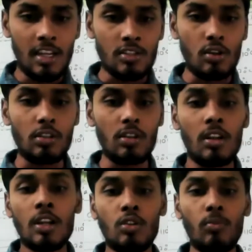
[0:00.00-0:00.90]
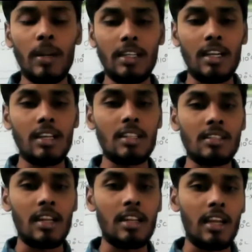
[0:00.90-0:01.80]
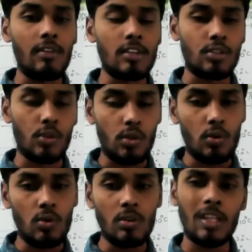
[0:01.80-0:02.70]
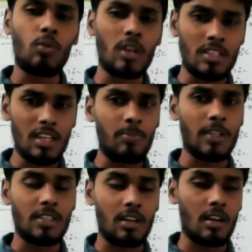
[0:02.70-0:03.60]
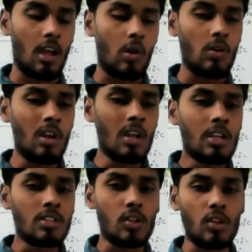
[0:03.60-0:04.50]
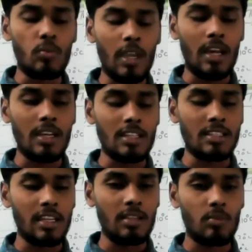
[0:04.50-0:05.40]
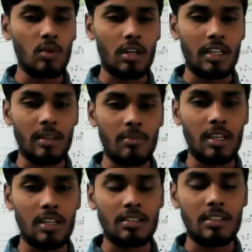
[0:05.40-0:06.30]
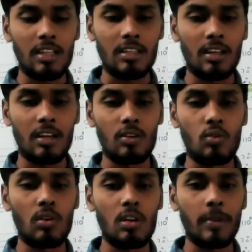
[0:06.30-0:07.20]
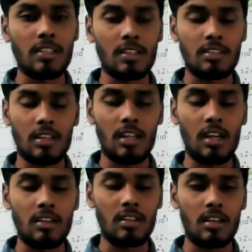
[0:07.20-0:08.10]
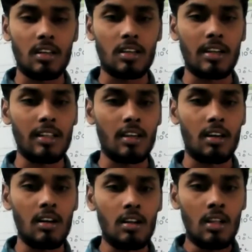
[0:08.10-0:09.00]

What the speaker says: So to better understanding, I will show you the original picture now, so you may understanding more clear, because that Google pictures are not clear.